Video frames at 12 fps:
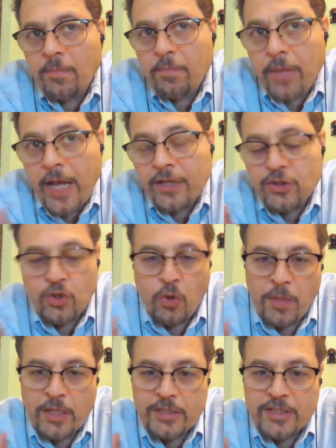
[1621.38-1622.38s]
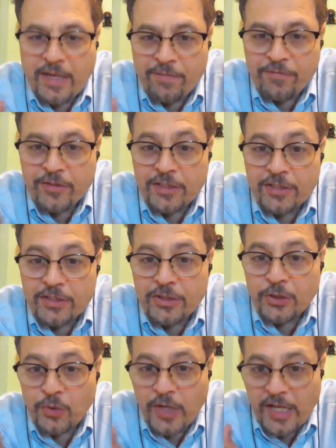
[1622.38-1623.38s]
pay so much emphasis
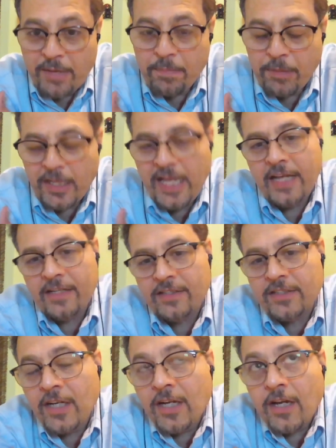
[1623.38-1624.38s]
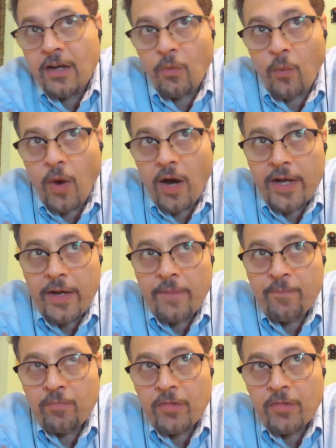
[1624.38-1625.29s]
to in planes. Why?